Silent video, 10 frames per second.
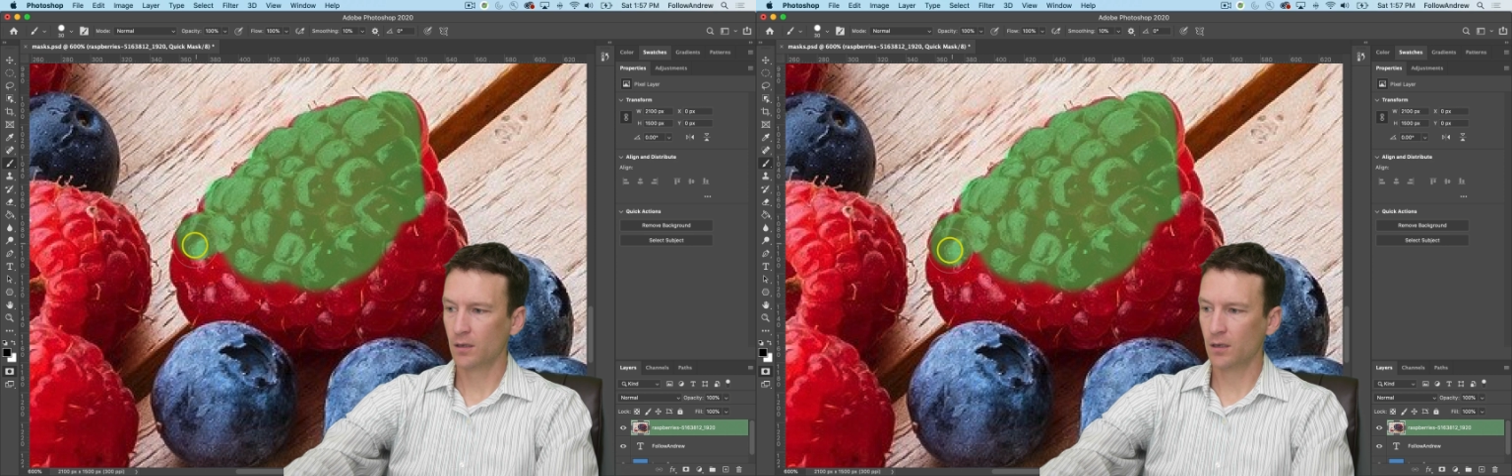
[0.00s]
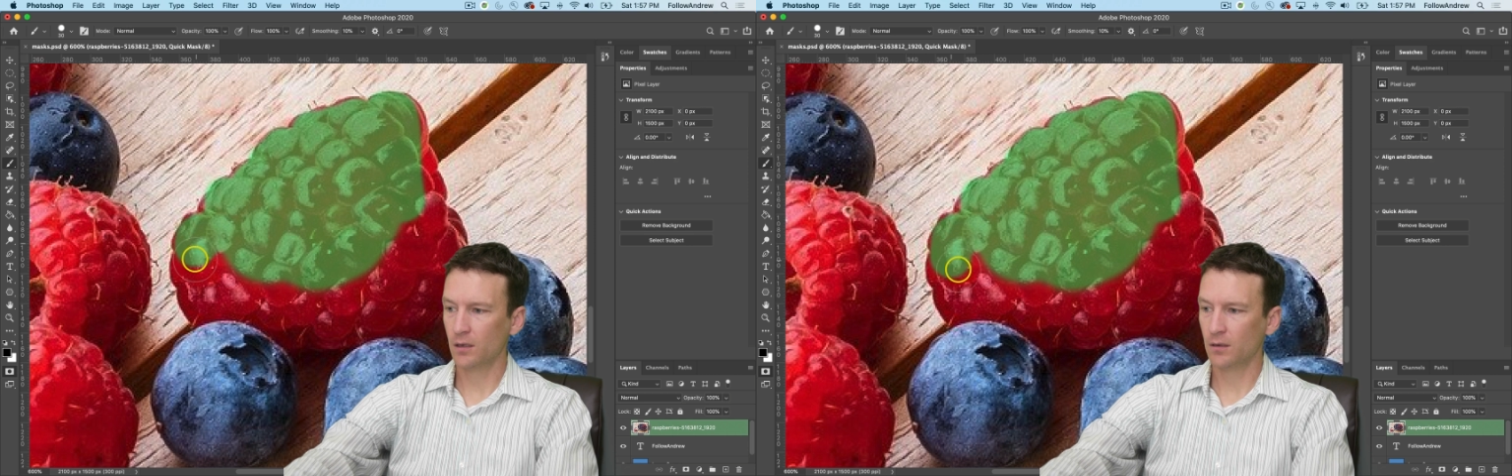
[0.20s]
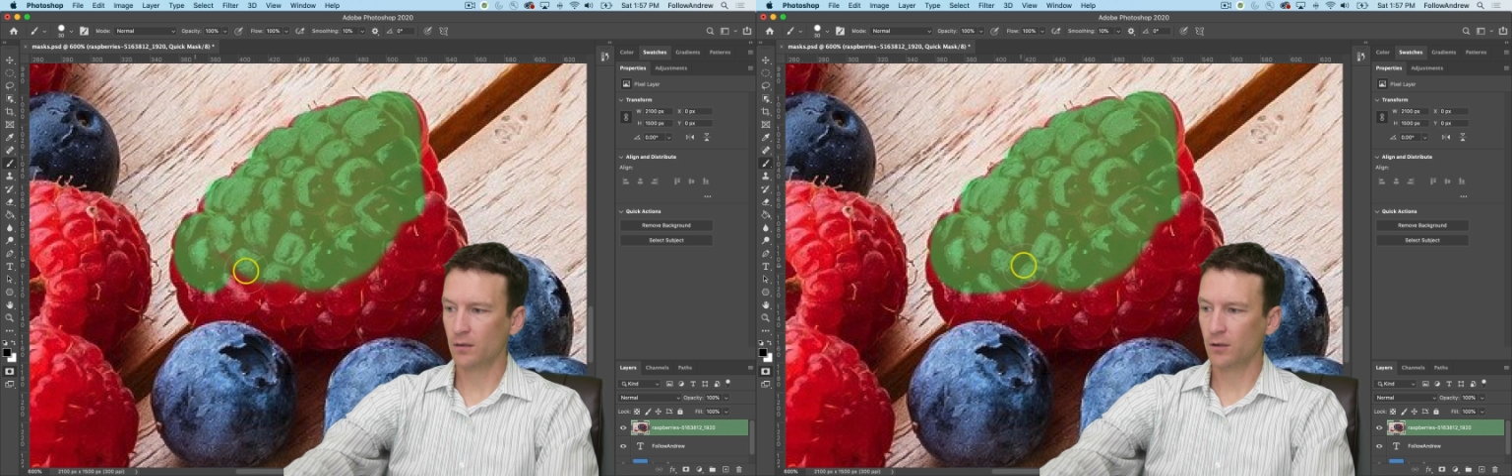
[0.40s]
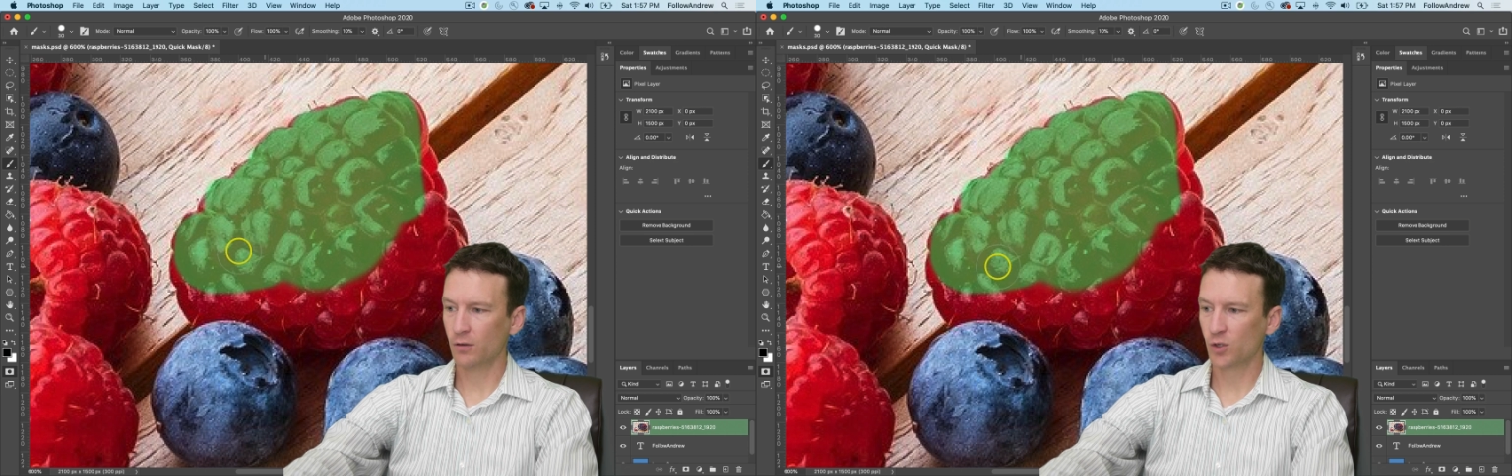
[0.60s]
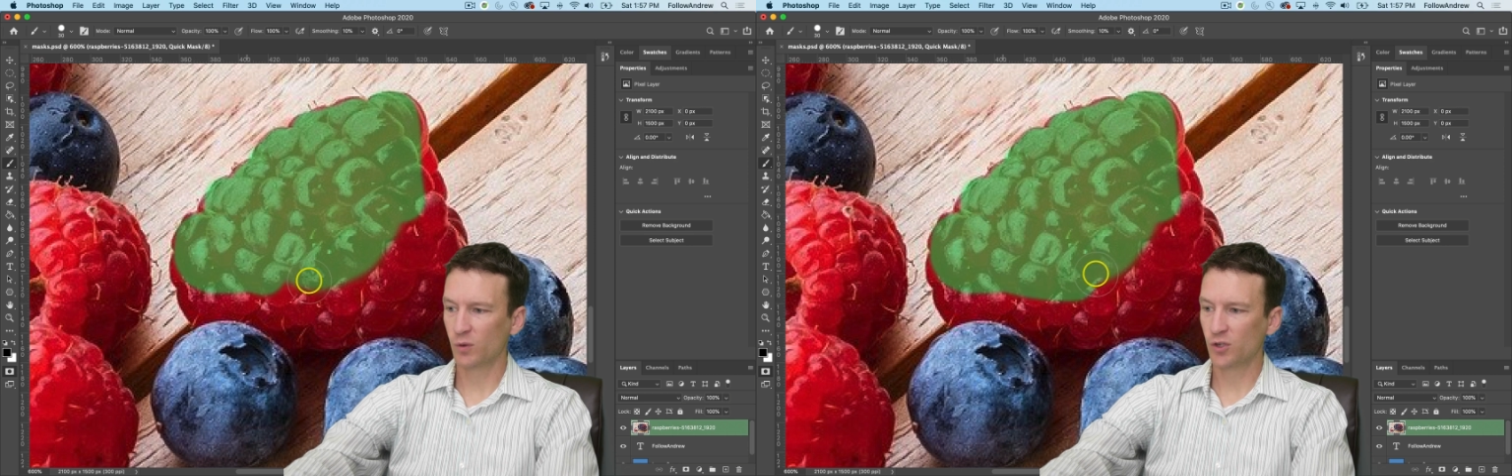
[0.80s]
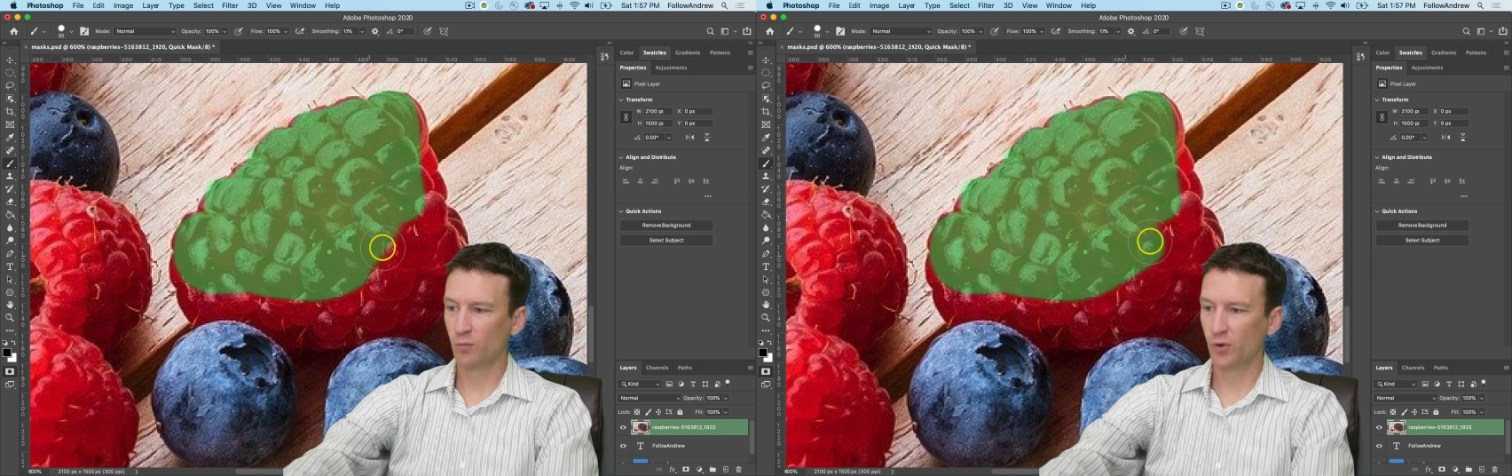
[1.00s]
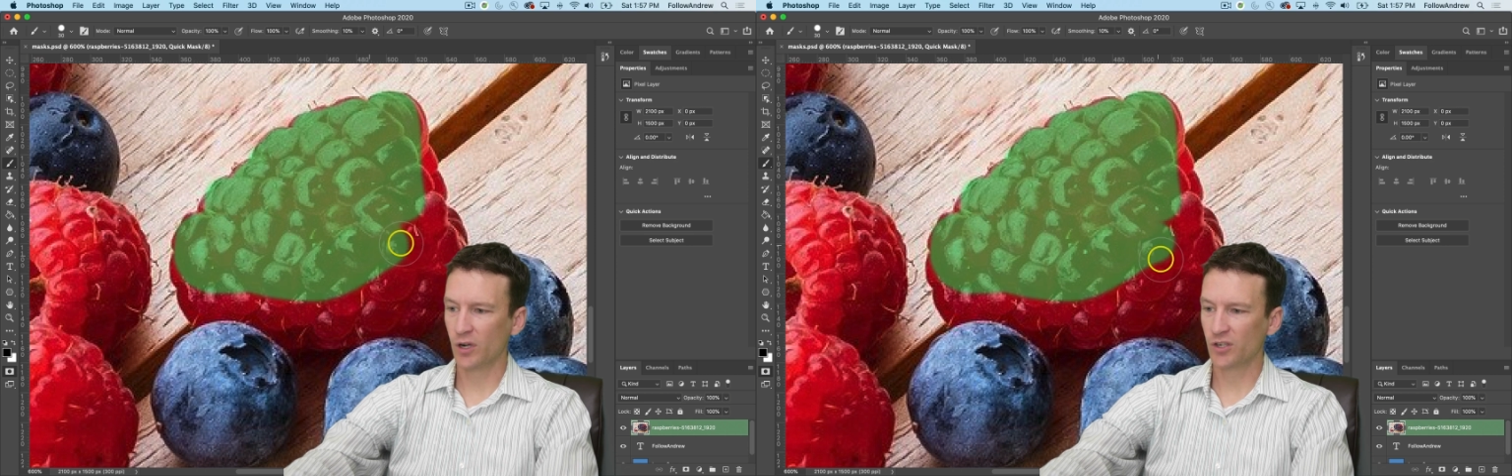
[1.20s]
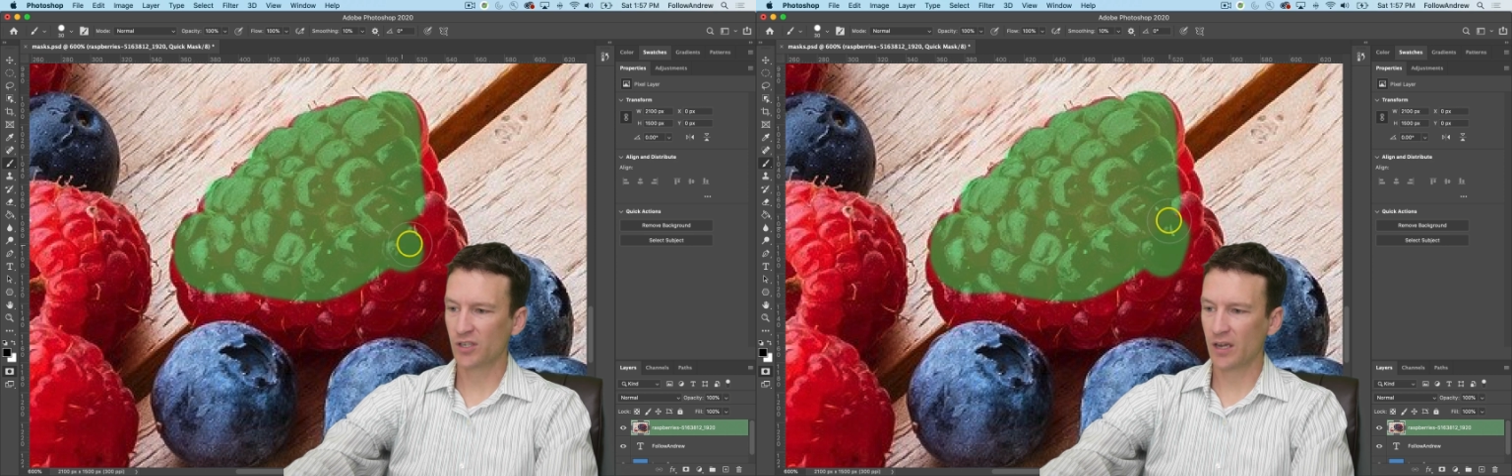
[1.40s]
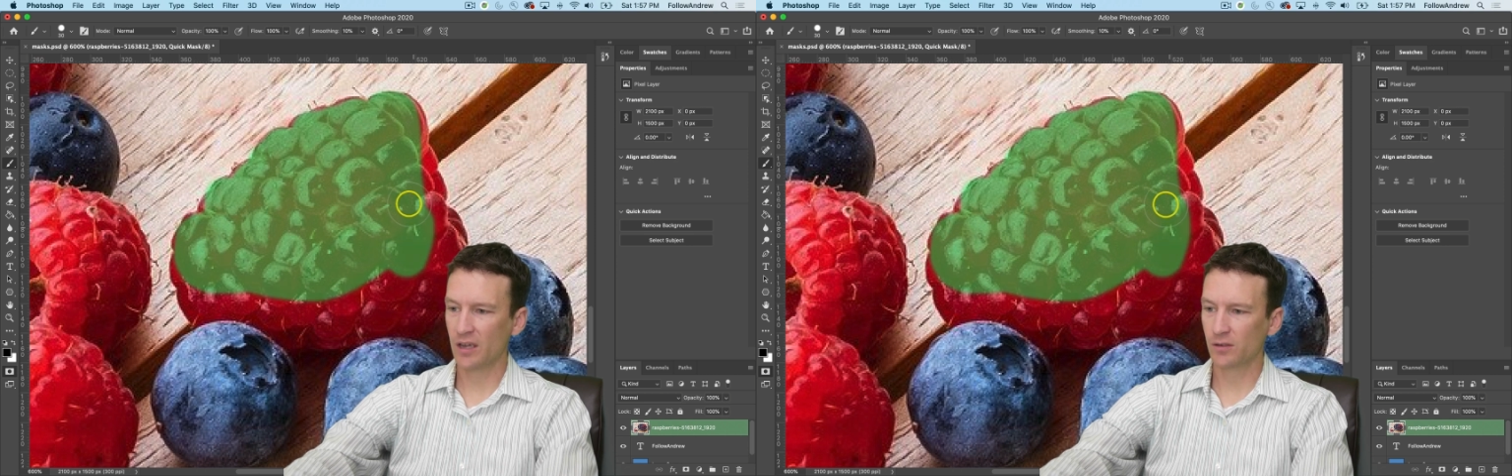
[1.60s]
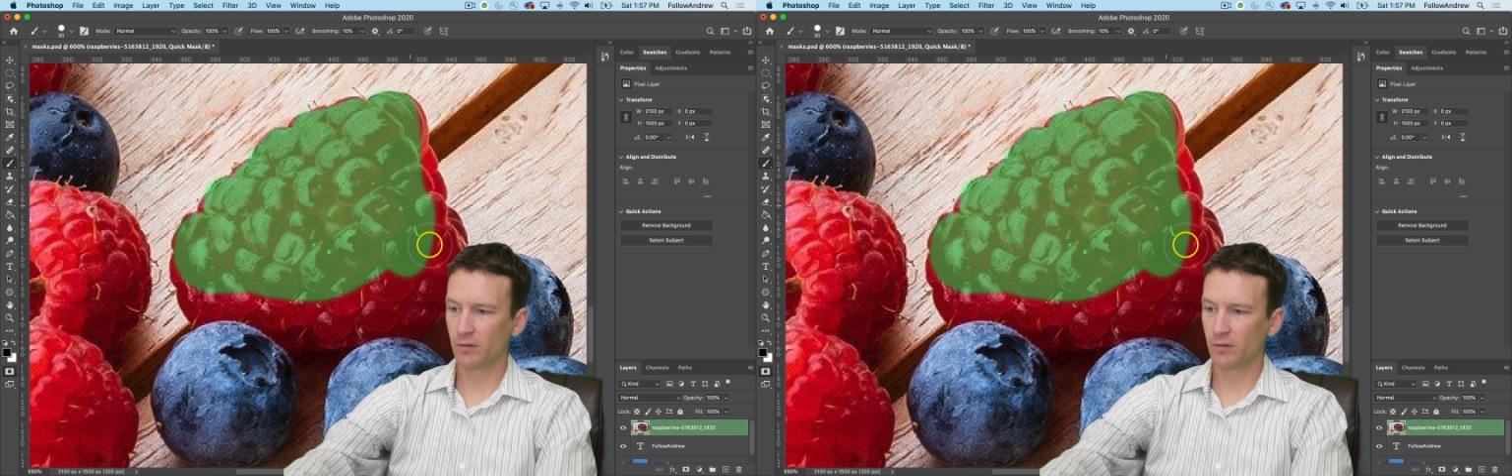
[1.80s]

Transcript: and you know switch your brush size